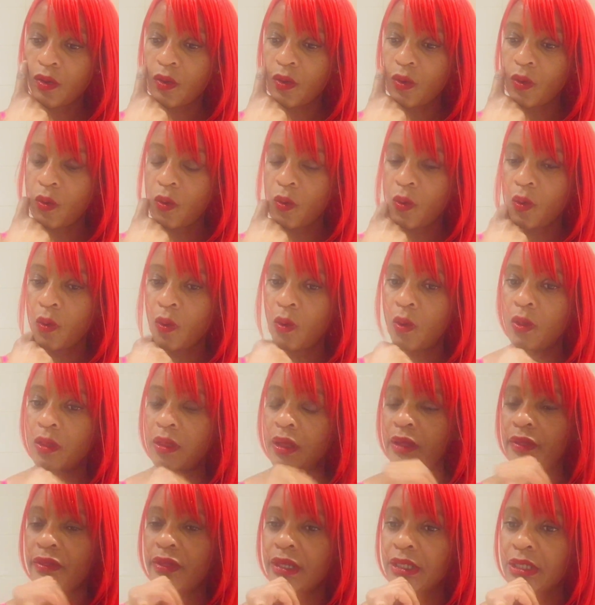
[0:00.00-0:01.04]

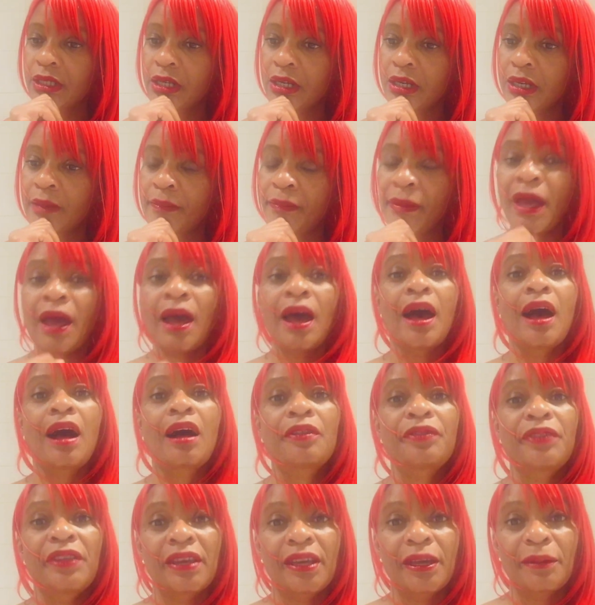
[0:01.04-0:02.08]
all the time.
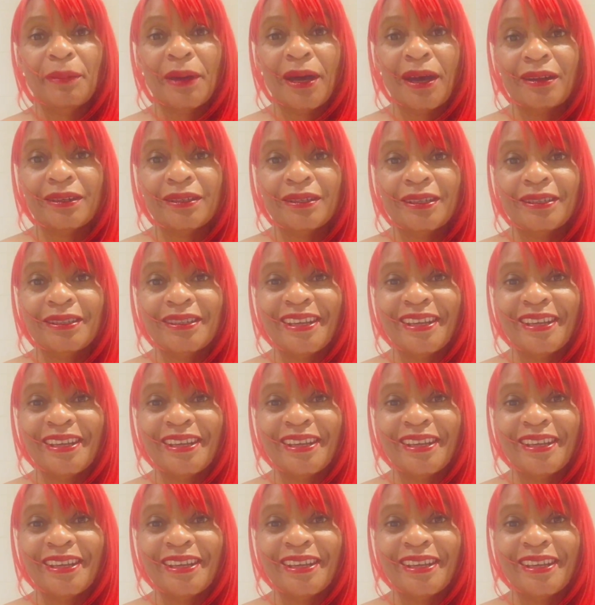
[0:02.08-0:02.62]
I'll think about it.